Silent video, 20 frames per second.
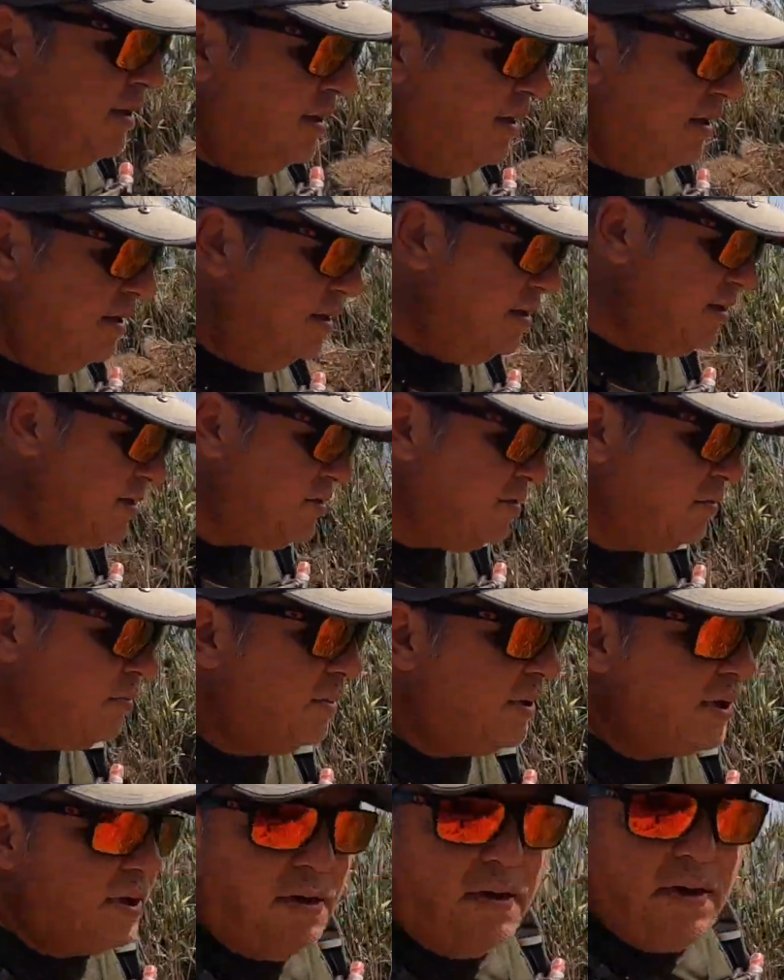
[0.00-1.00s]
And it's
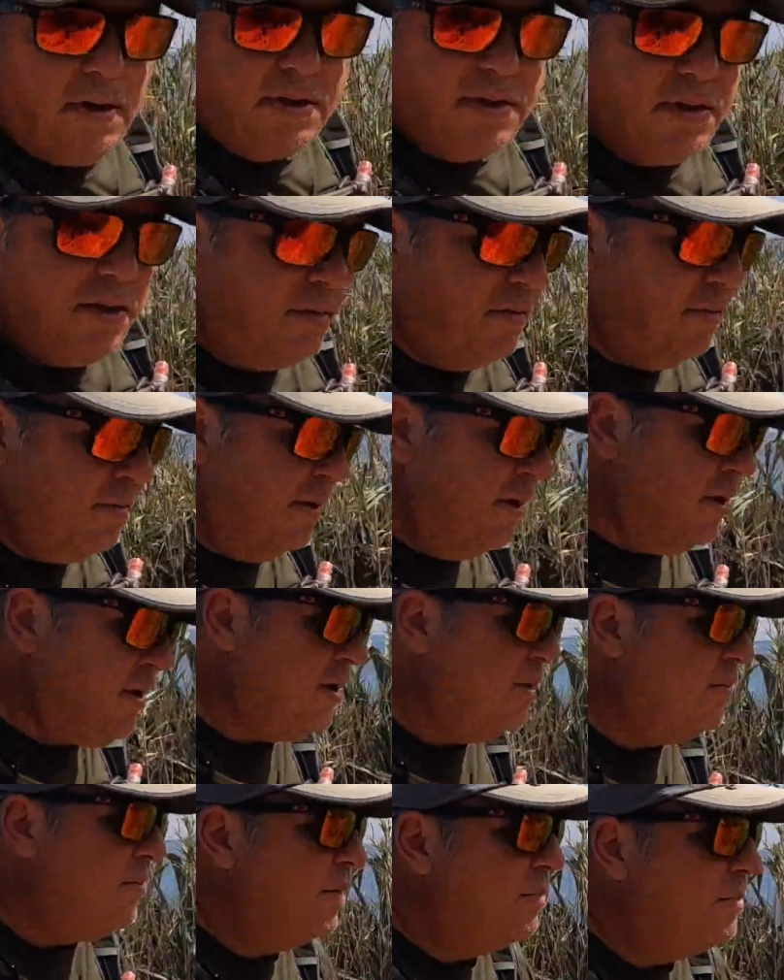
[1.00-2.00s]
super hot. So
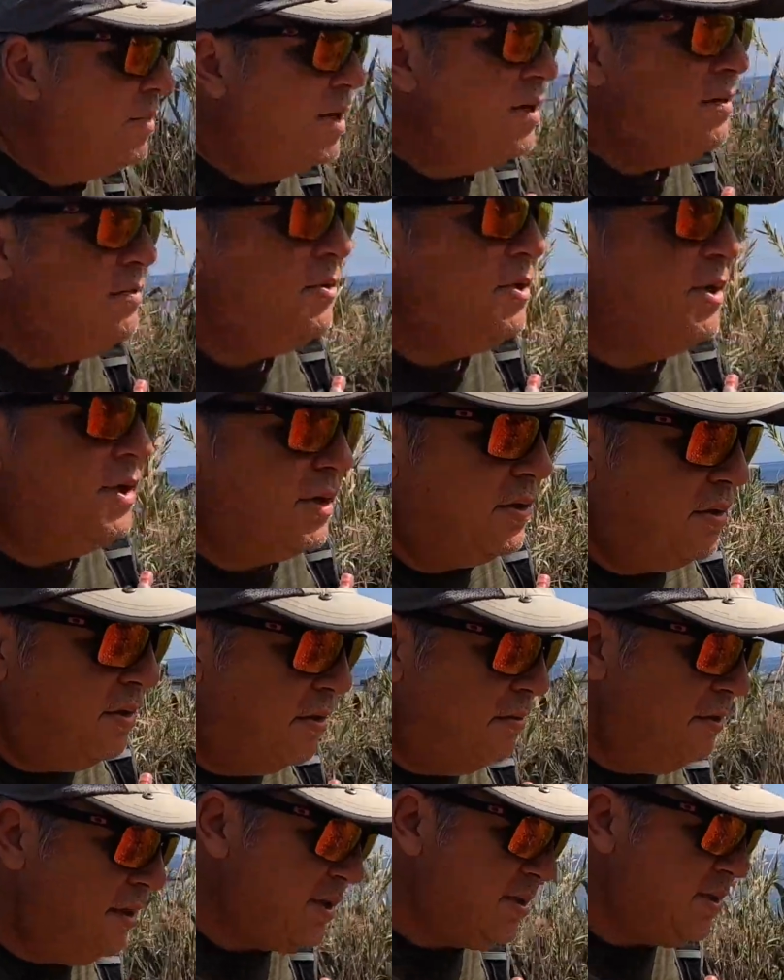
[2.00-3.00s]
remember, in Malta
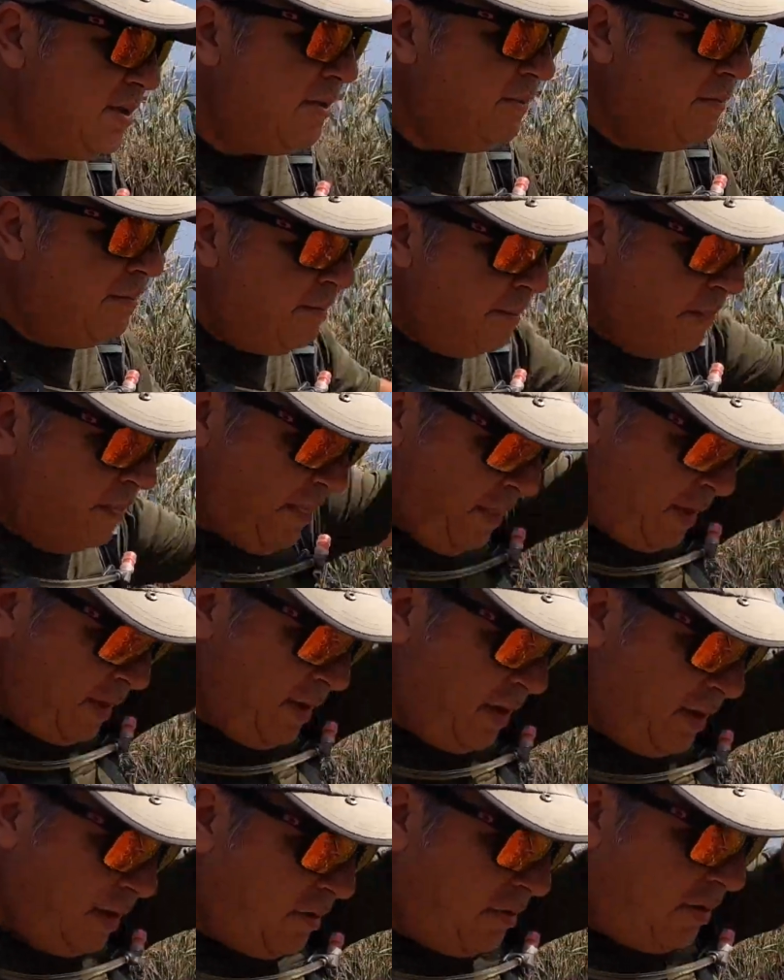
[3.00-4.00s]
always,
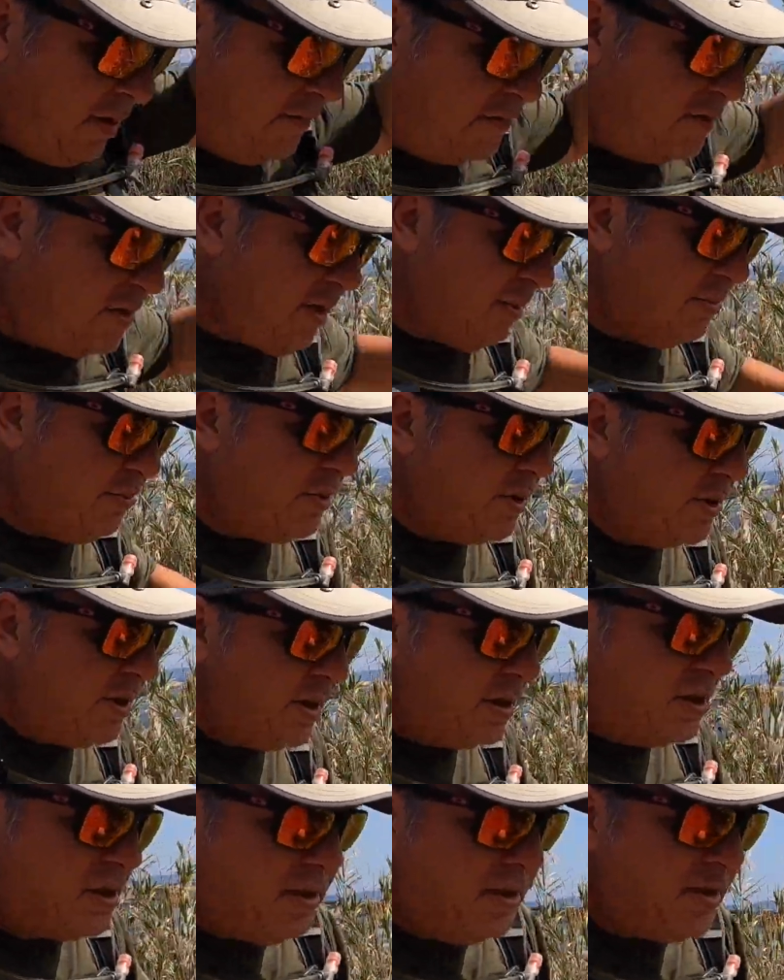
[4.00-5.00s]
you have some
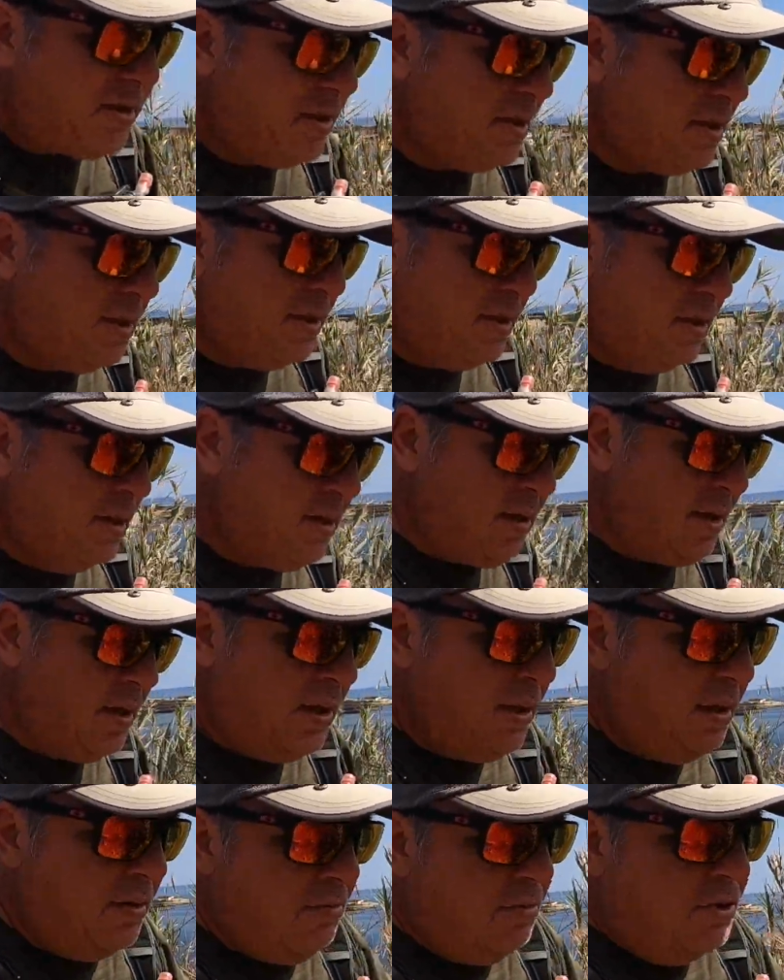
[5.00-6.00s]
protection,
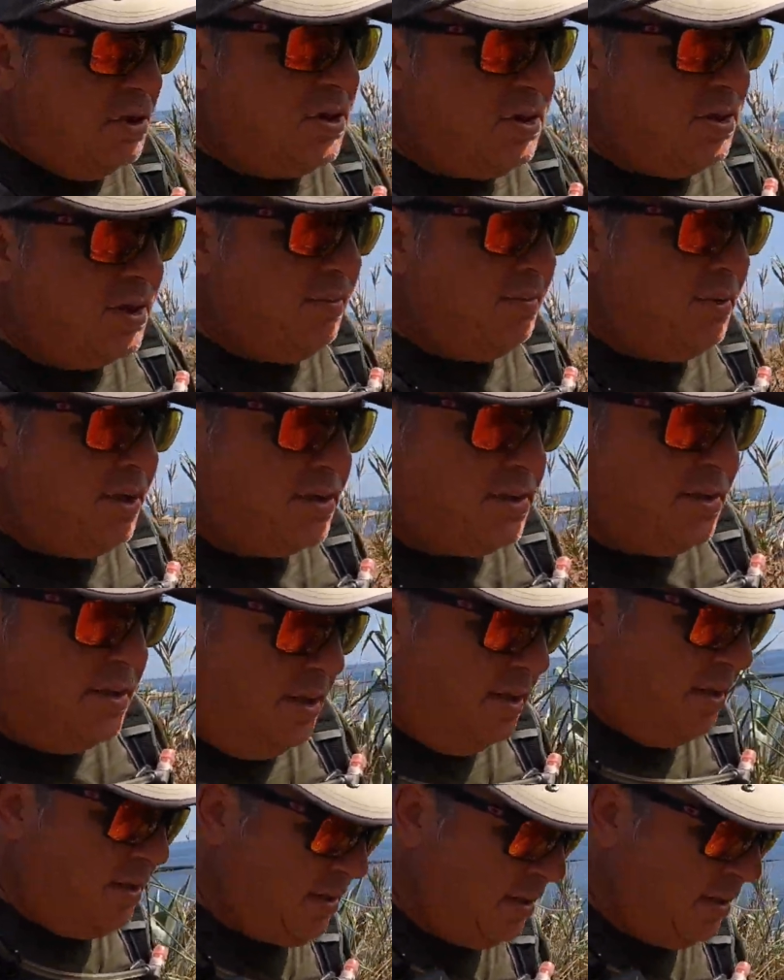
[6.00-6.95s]
which is a must.